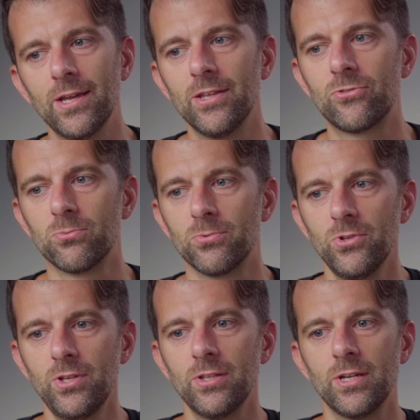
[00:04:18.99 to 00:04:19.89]
It's really
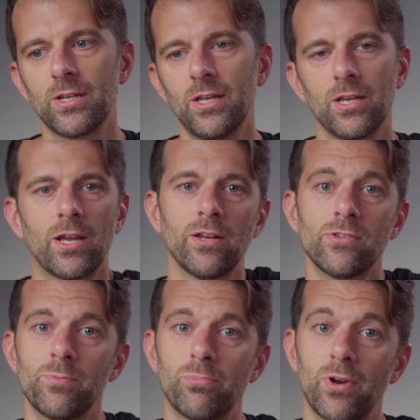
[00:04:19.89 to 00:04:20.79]
it kind of
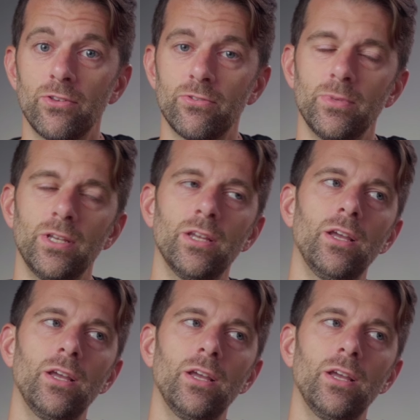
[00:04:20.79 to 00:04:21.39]
surprised me